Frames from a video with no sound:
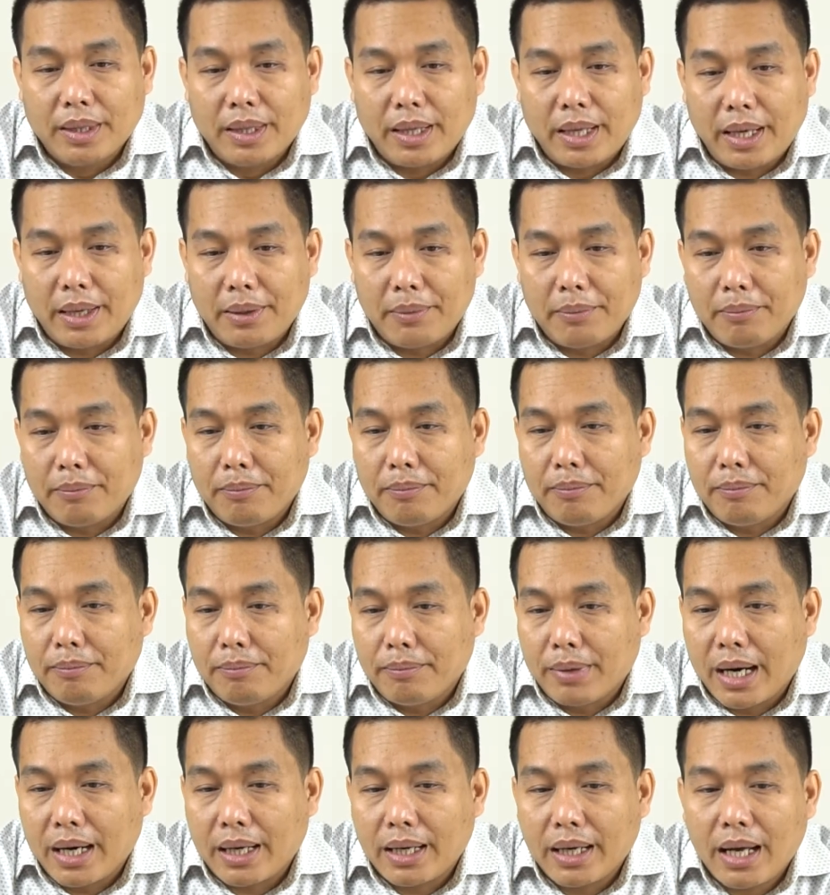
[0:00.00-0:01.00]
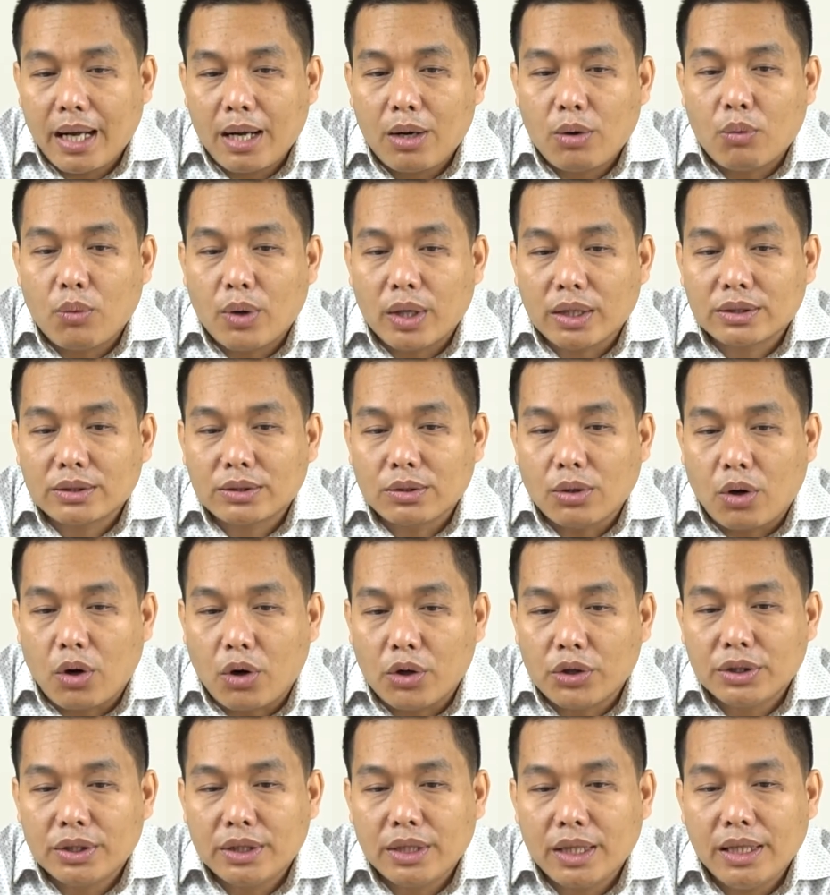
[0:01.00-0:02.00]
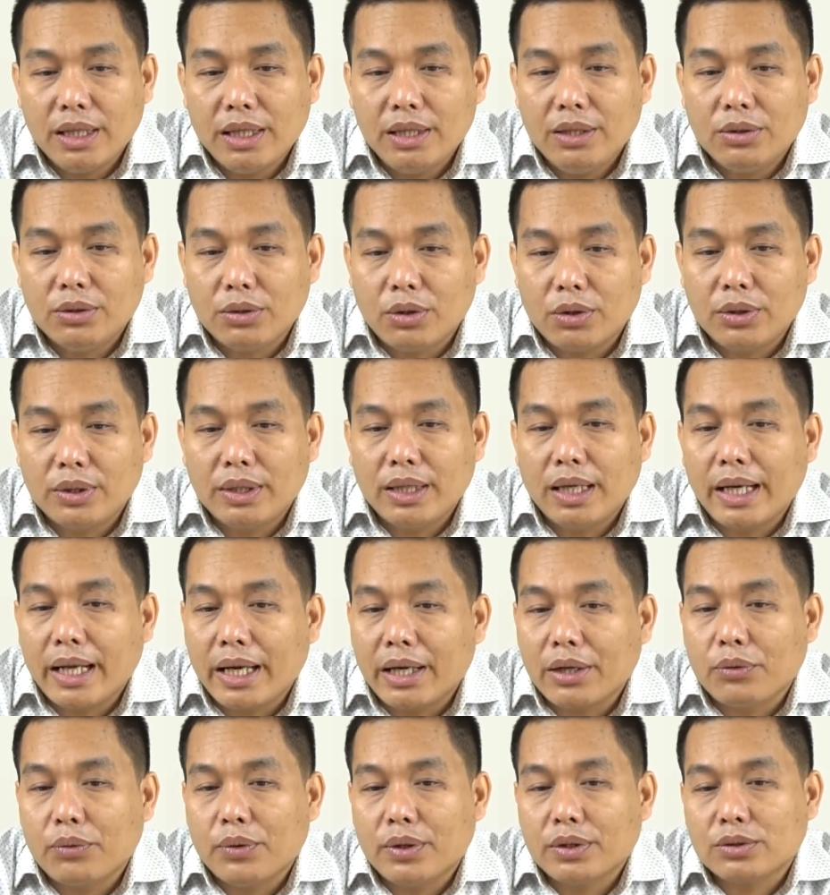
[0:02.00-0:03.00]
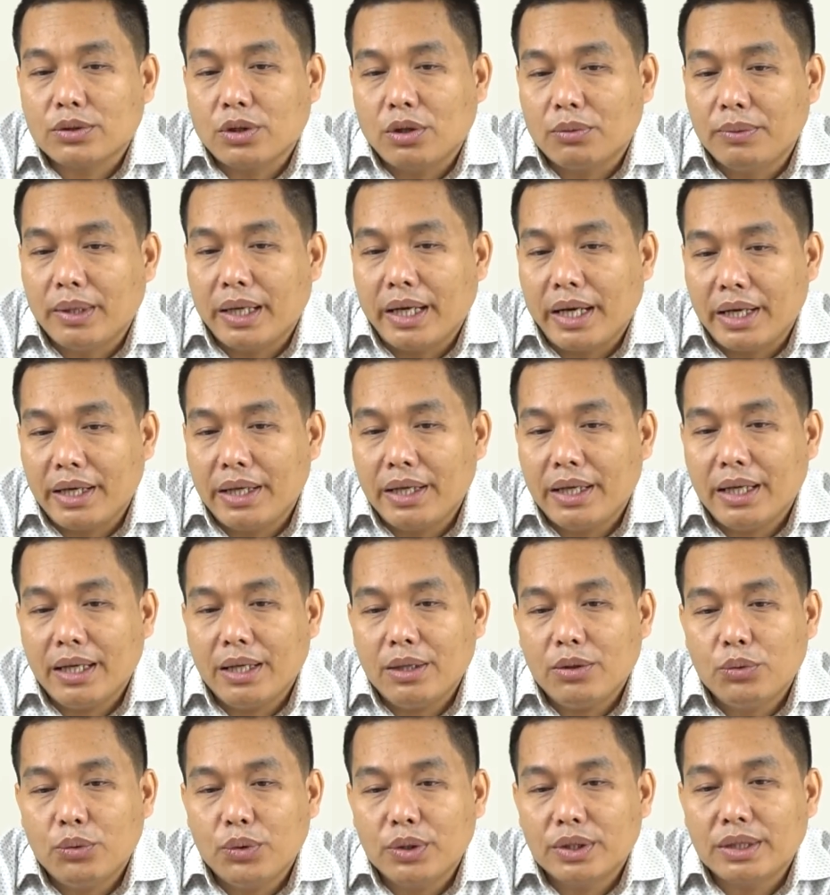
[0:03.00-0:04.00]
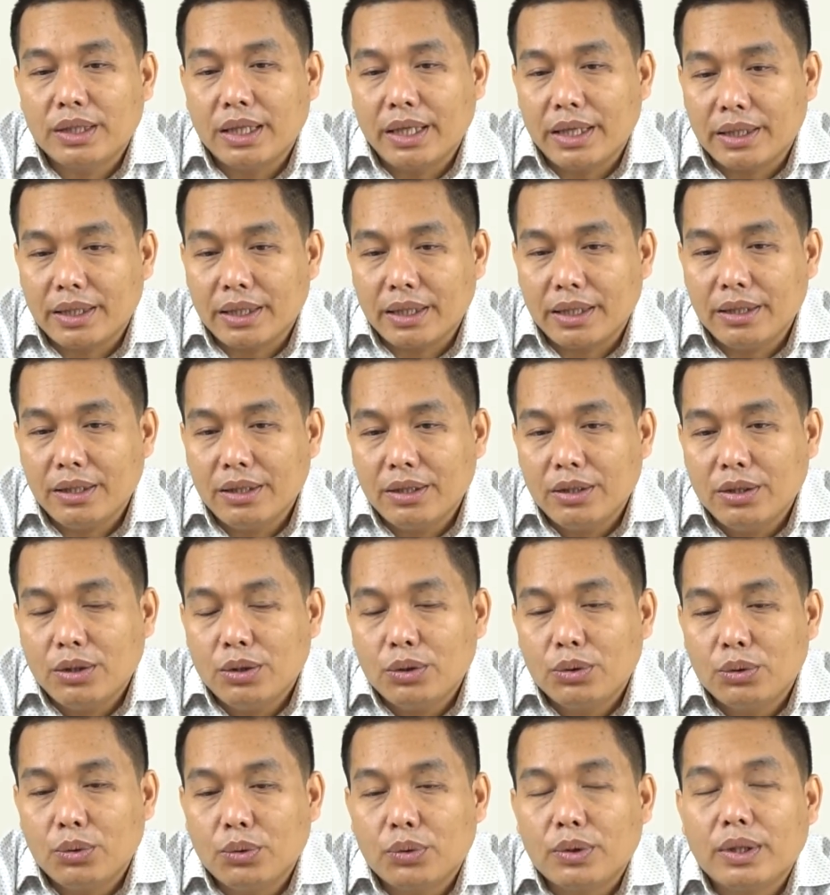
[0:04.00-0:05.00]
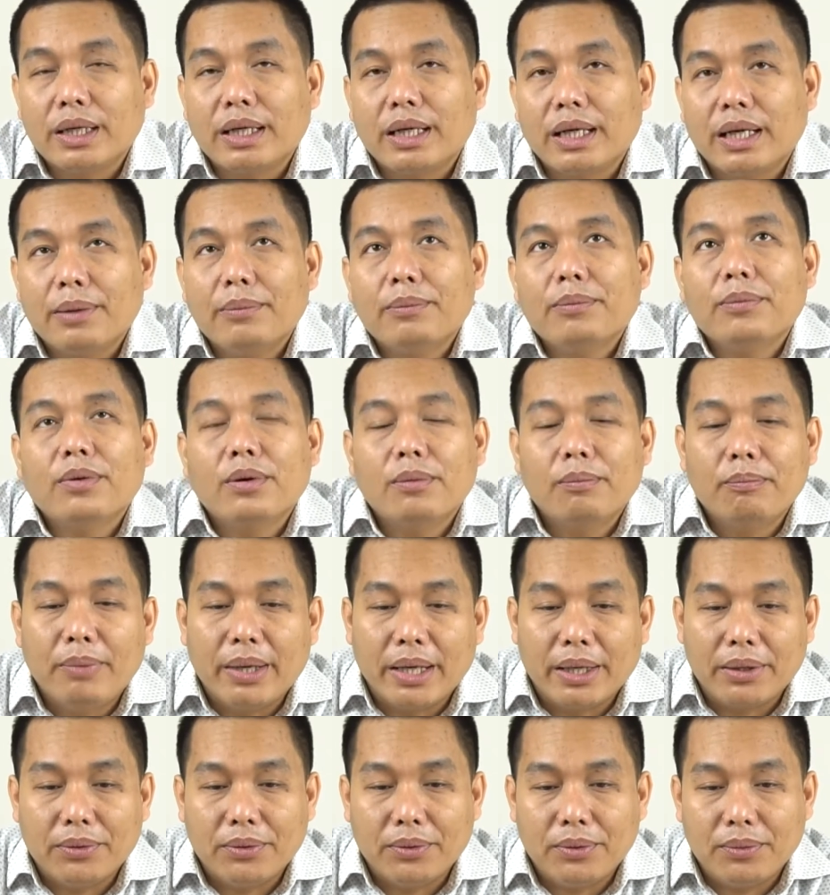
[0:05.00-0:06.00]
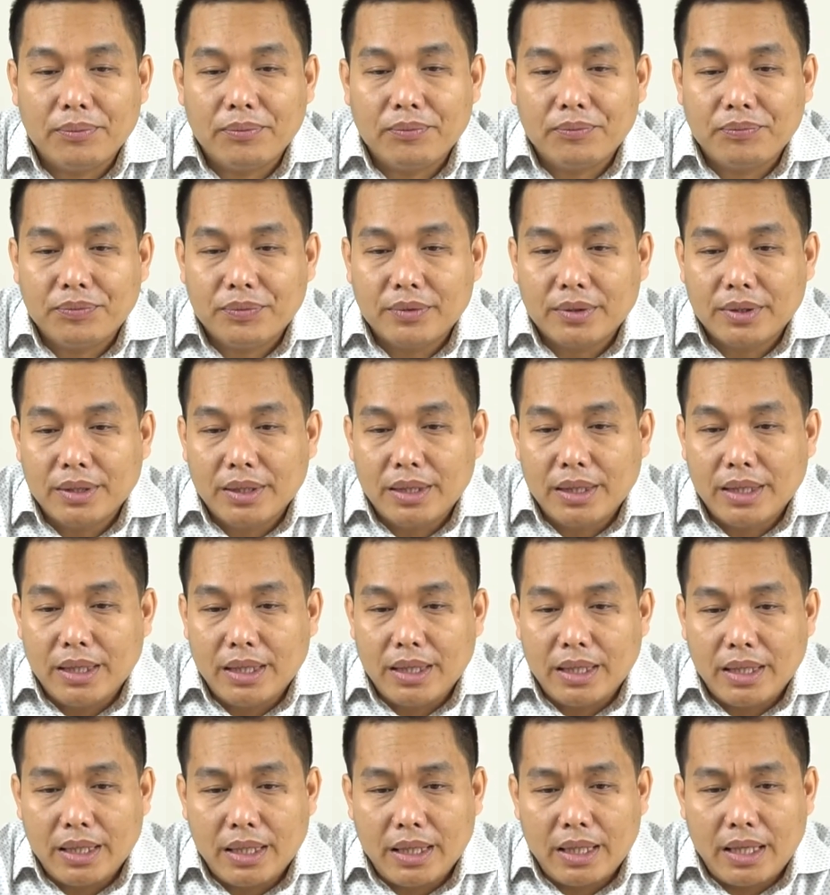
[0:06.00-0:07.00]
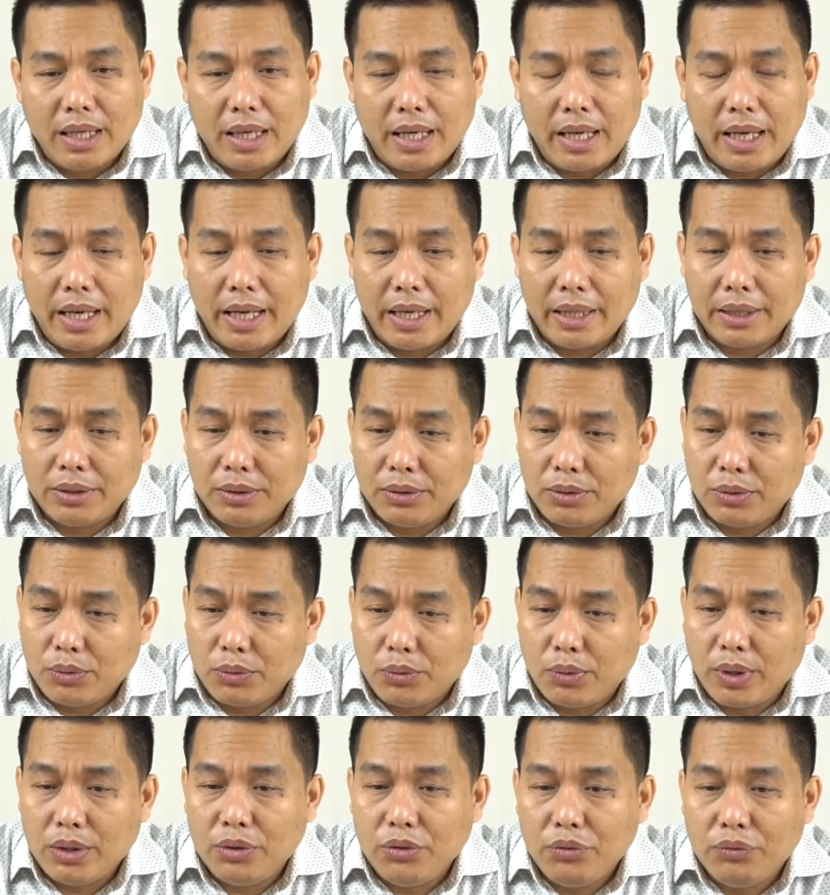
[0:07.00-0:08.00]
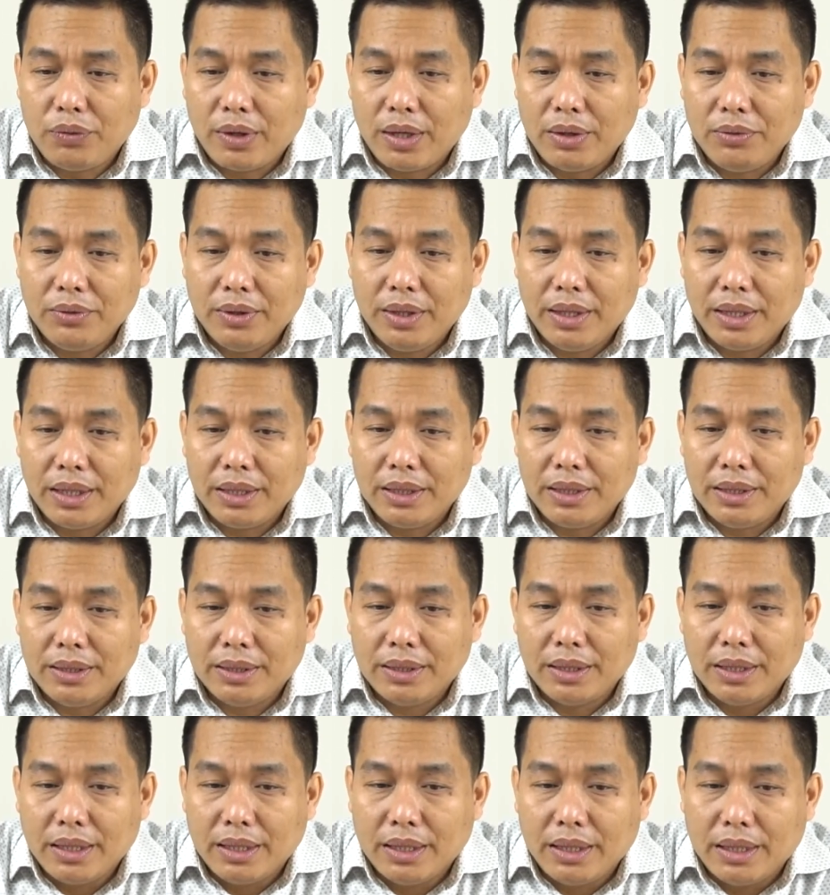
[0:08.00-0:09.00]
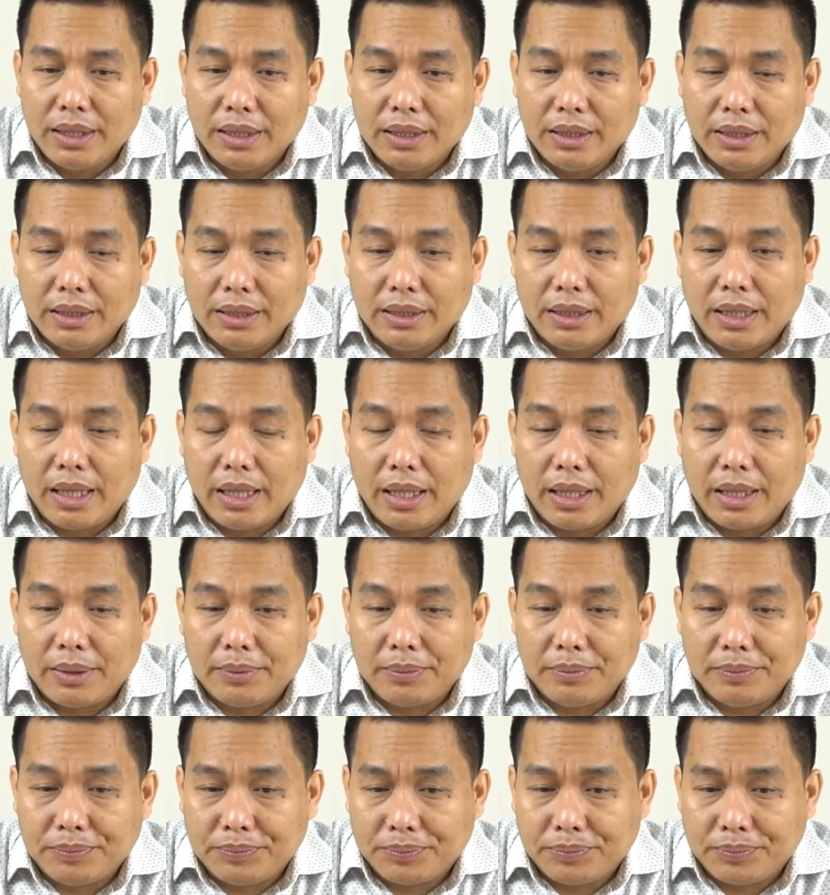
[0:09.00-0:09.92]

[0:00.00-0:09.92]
and Bangla was originally not the language of the area which later took the name of Bengal. And what we found that the